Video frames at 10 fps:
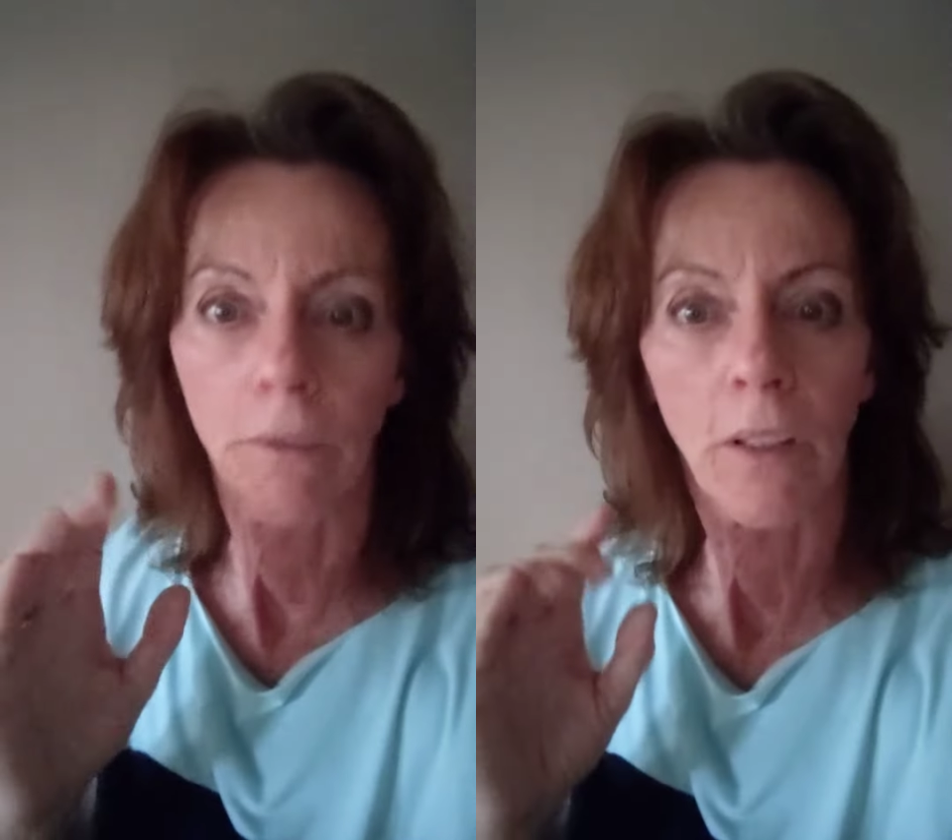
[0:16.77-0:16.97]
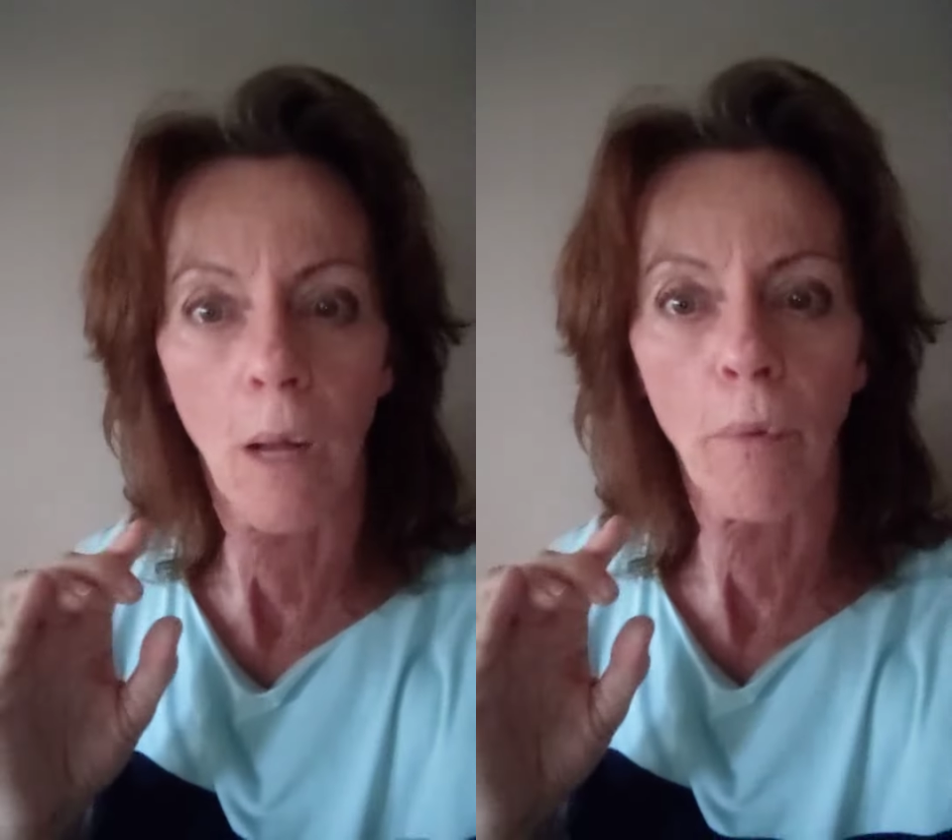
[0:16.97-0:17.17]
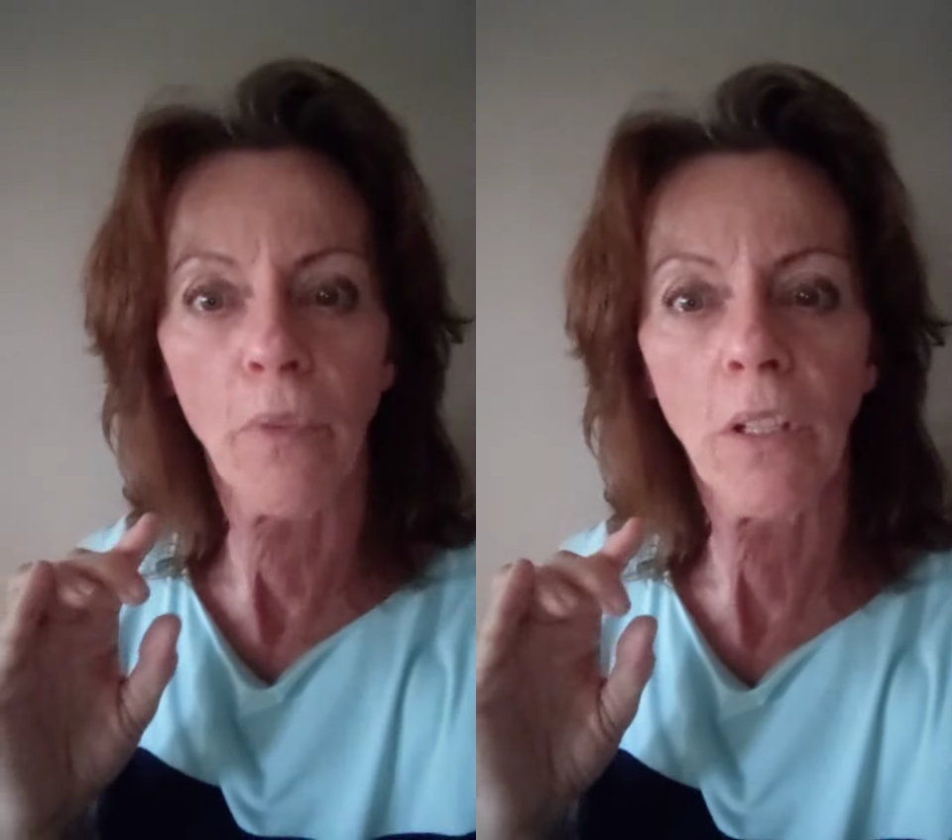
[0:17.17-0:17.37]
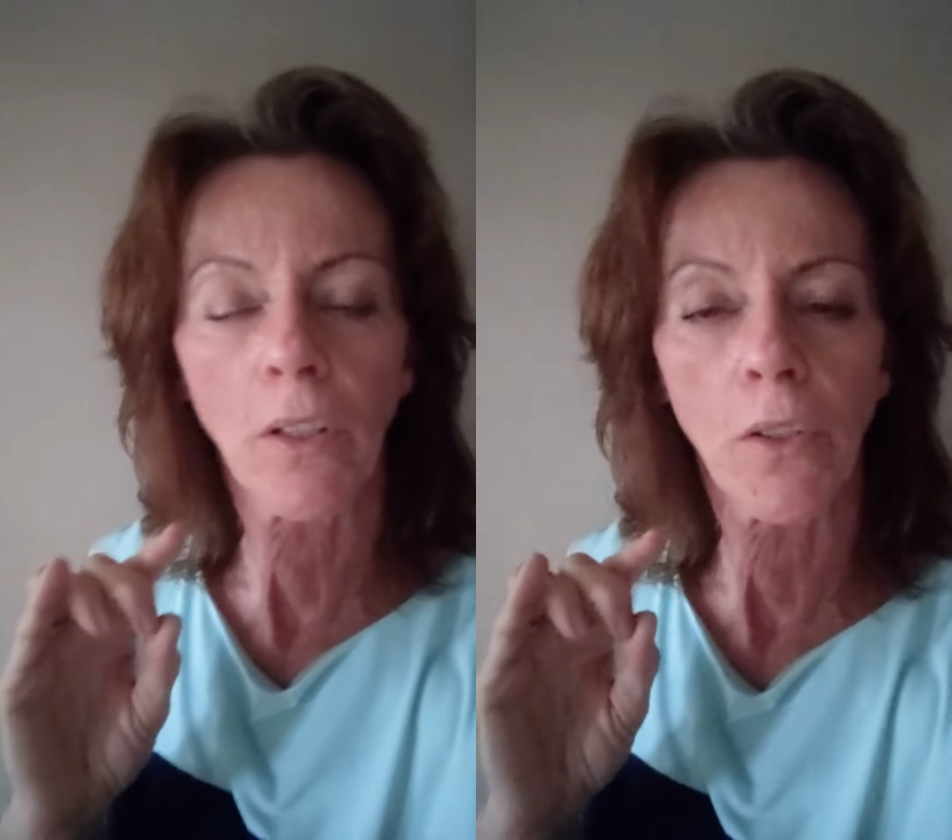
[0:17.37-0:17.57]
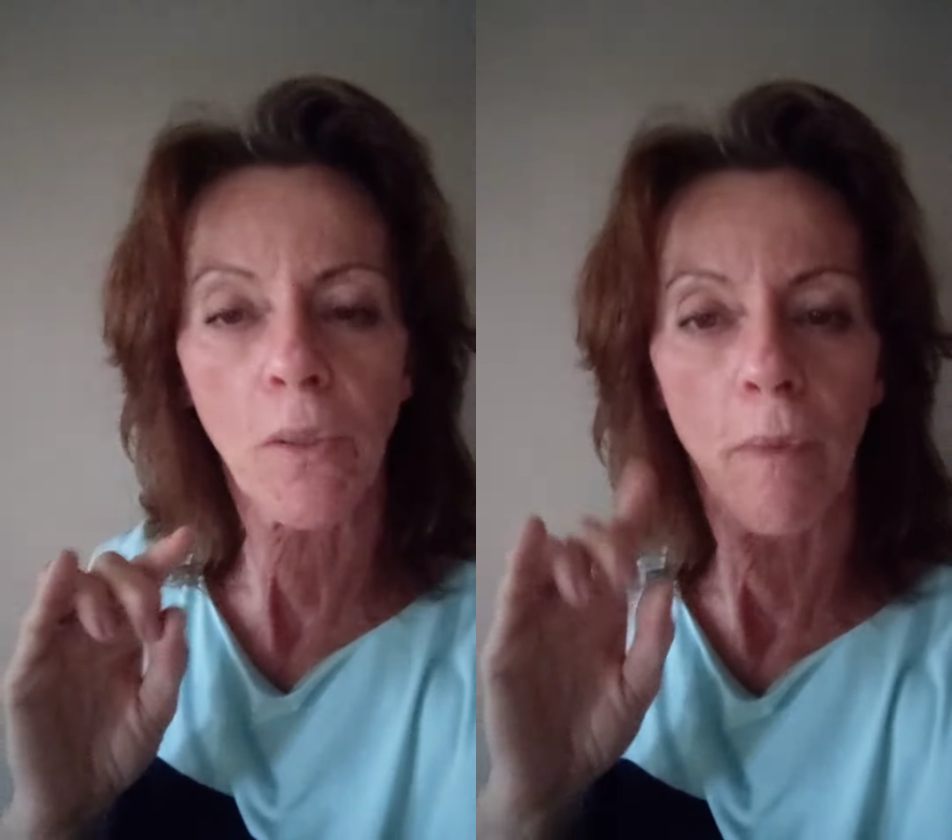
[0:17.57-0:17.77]
for a couple of
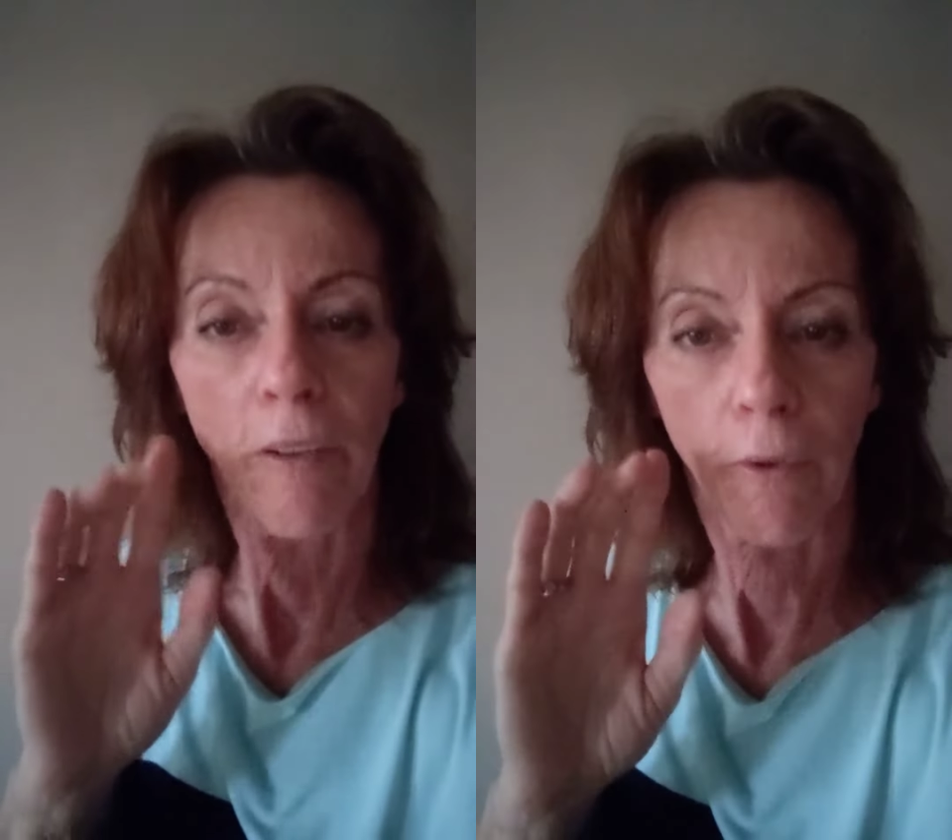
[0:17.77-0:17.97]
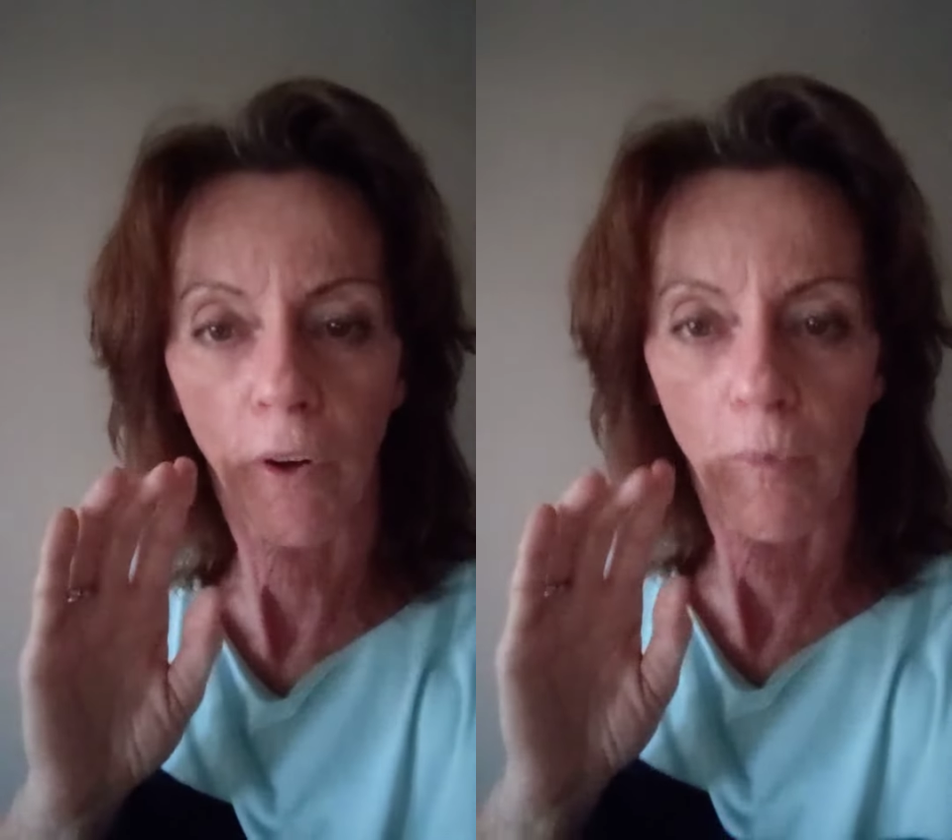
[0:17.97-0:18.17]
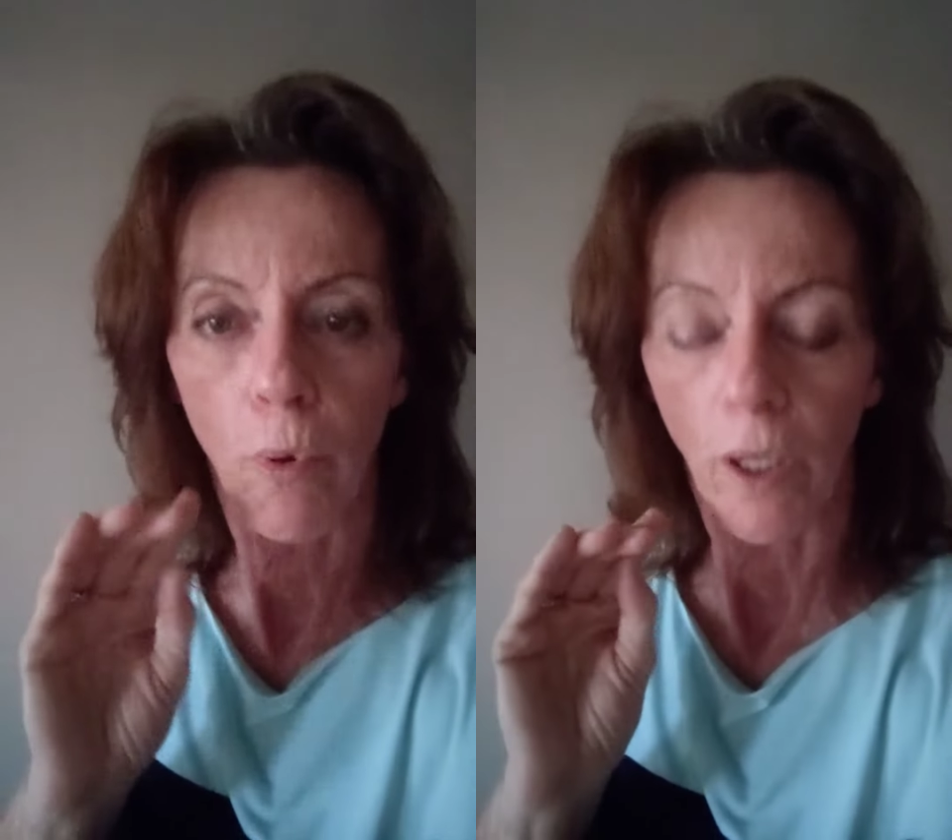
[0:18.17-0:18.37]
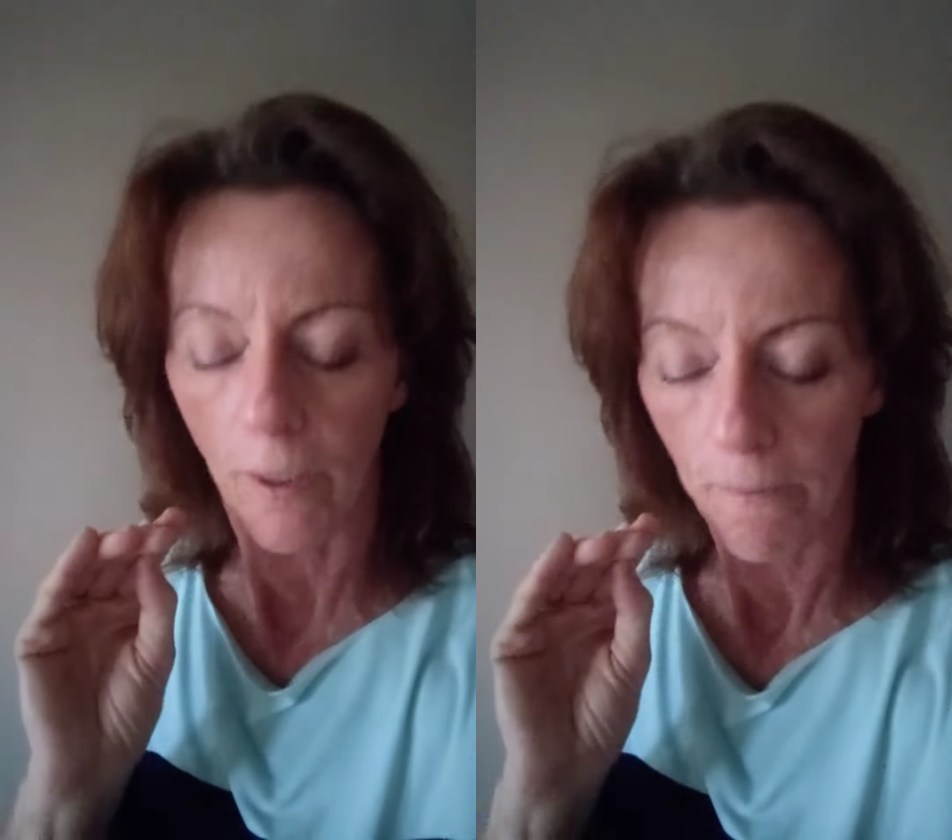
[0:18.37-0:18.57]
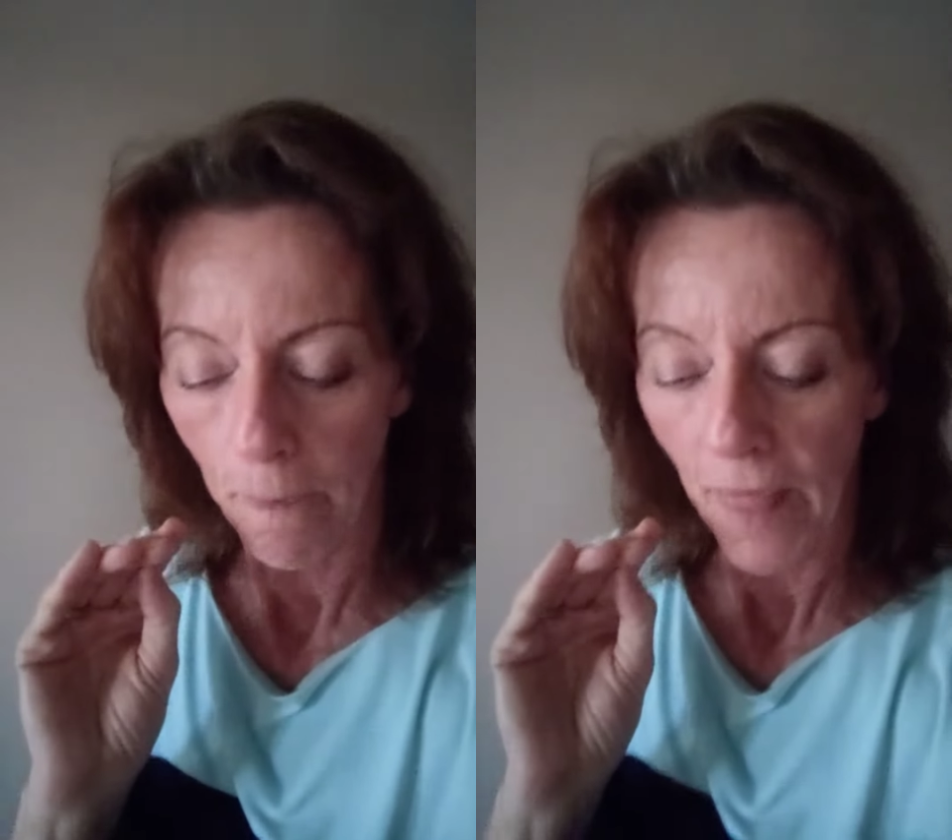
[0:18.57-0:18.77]
years, my fourth book.